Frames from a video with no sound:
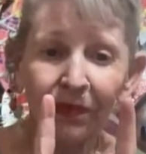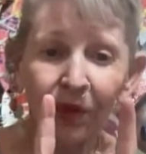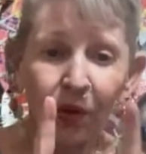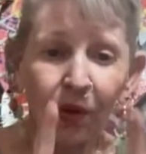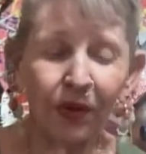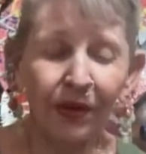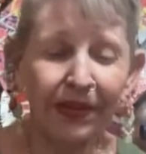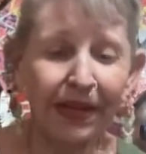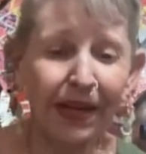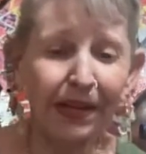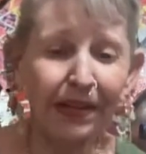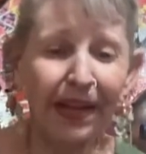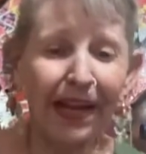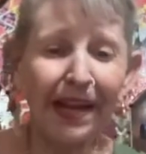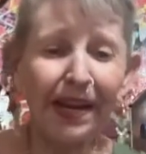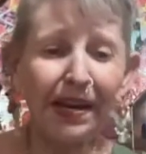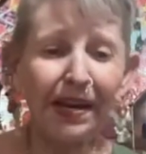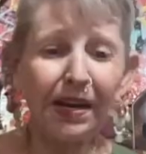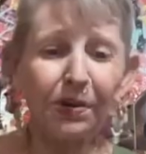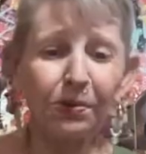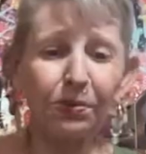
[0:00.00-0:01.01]
Or they
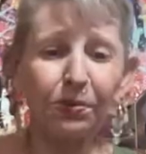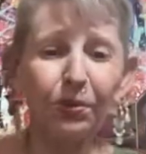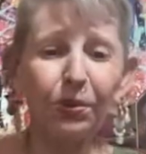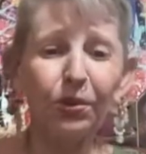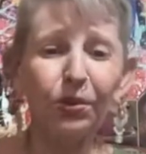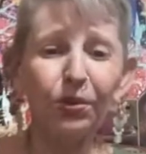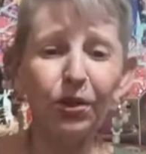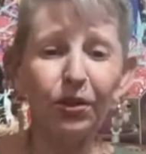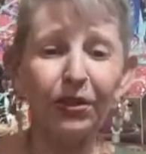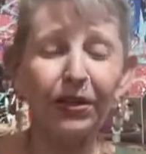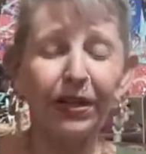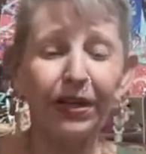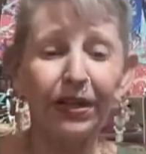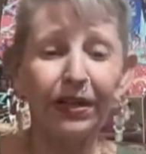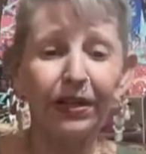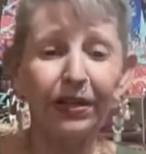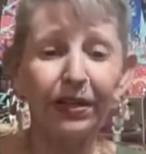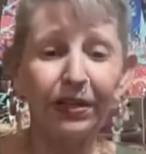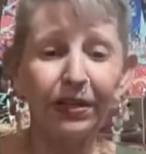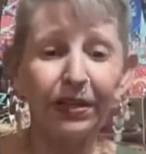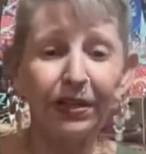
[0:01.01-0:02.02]
lay a ruler,
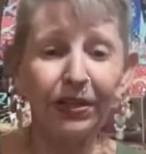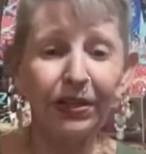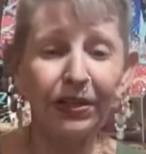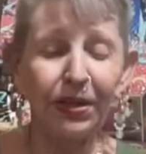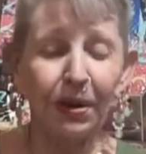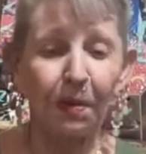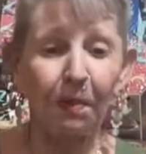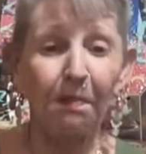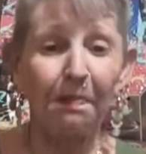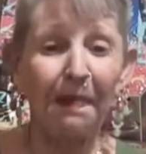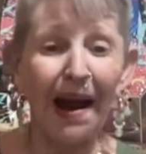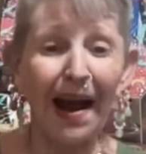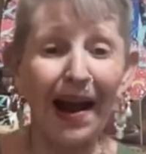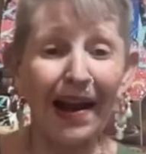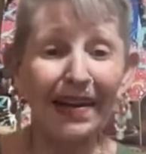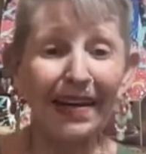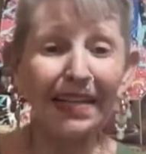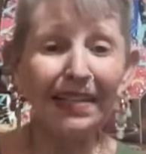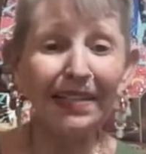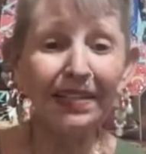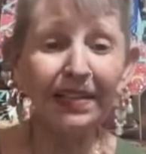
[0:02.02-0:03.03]
you know, by
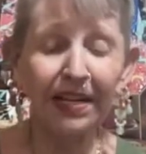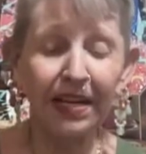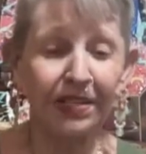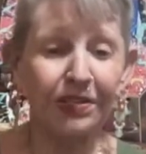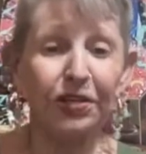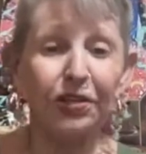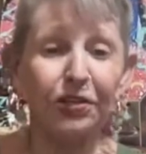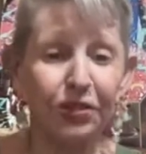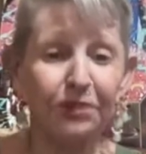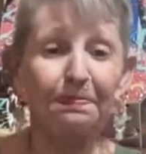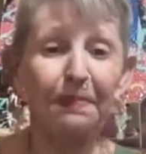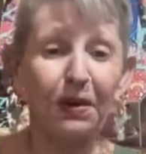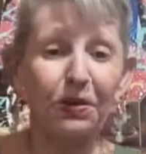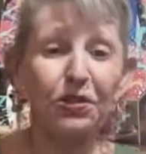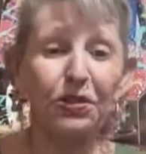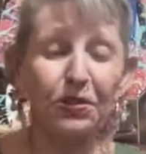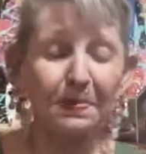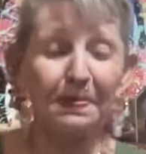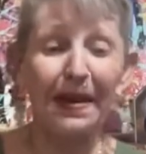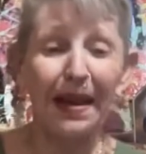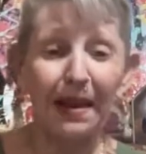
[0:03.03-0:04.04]
it, and you're
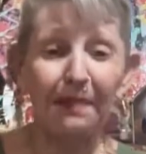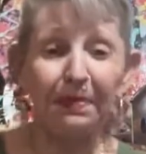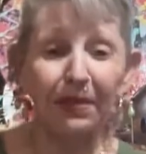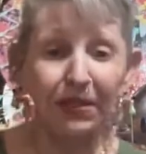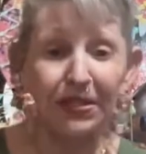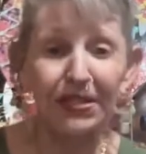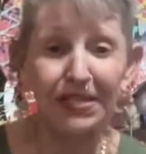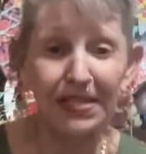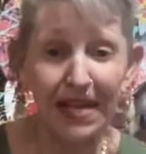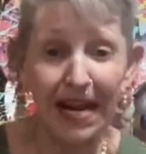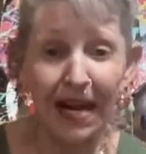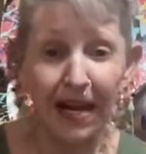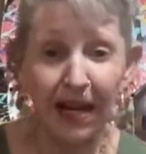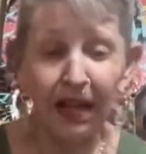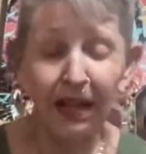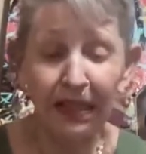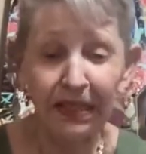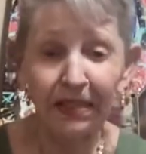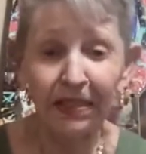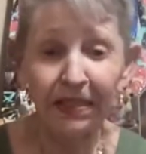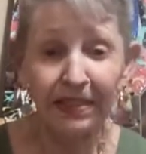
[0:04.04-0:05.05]
supposed to be able to
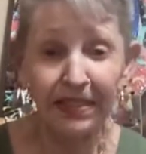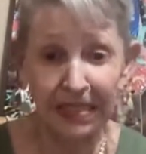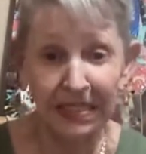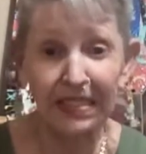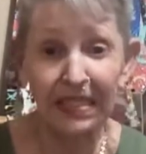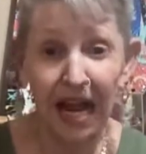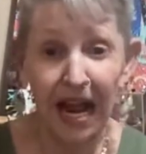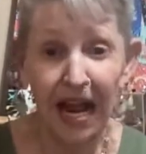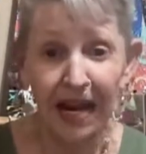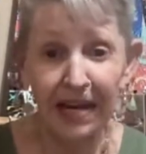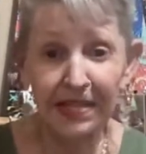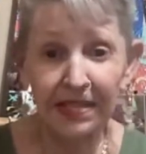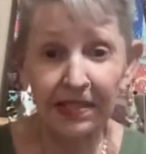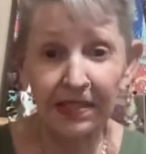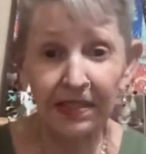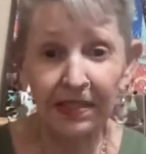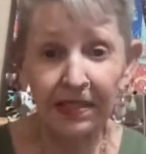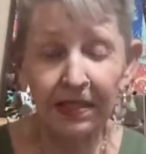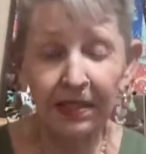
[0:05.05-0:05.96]
tell the size.